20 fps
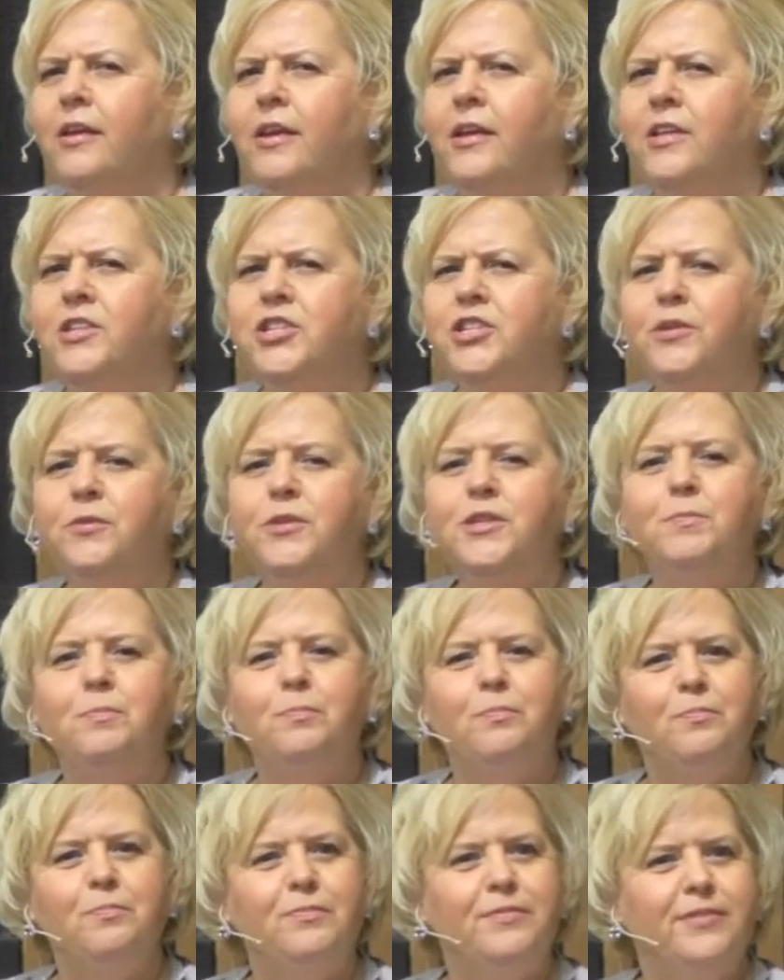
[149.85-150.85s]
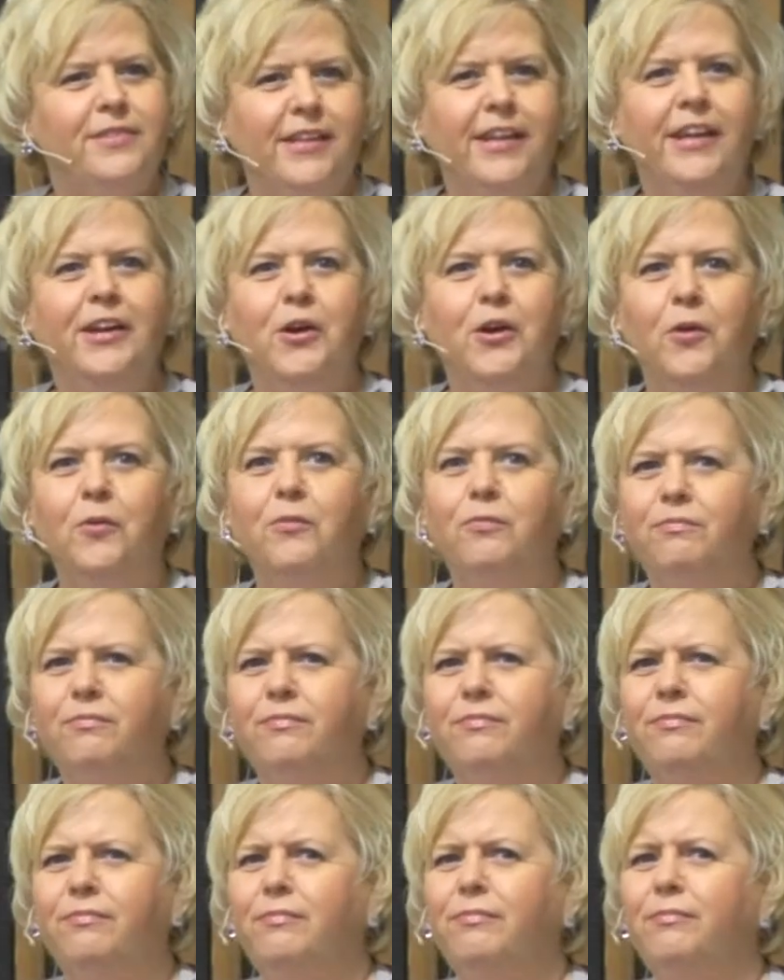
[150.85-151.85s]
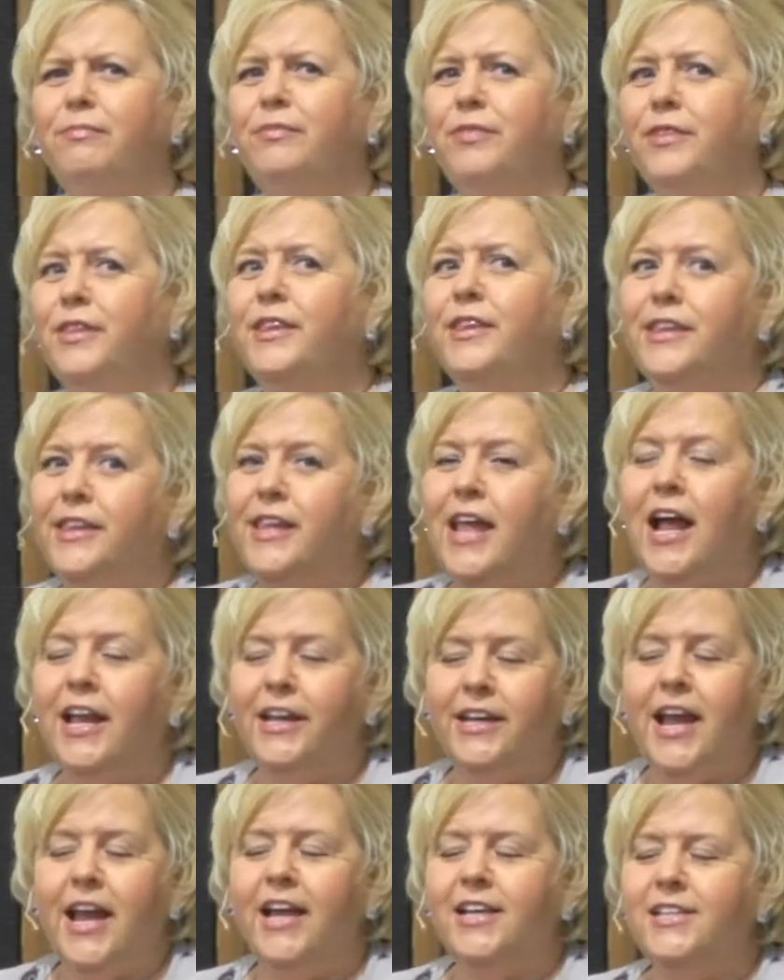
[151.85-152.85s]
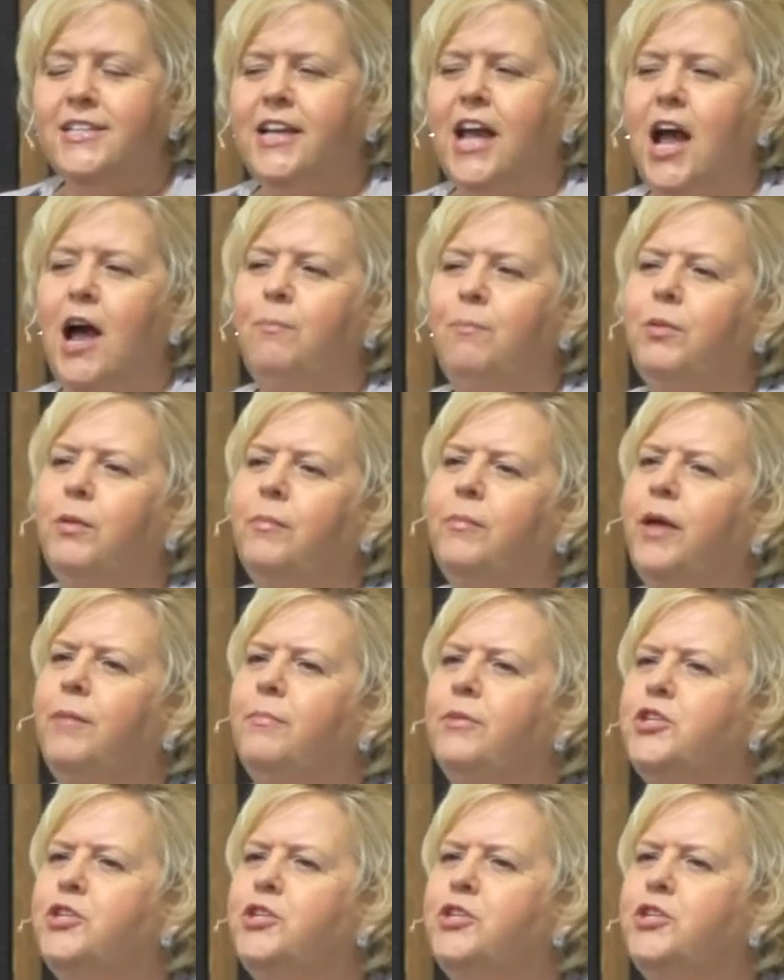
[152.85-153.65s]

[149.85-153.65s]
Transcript: And she was you know, that nice compliment,